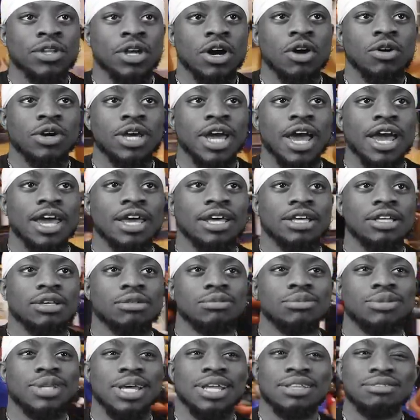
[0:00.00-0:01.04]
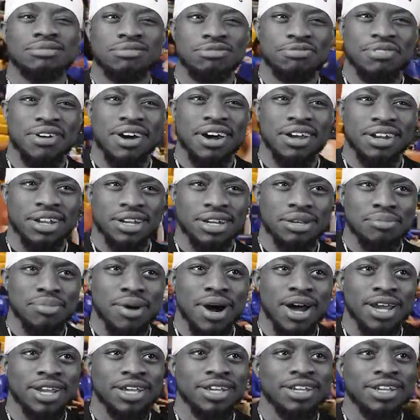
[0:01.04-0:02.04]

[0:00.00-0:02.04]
Okay, you didn't find anybody.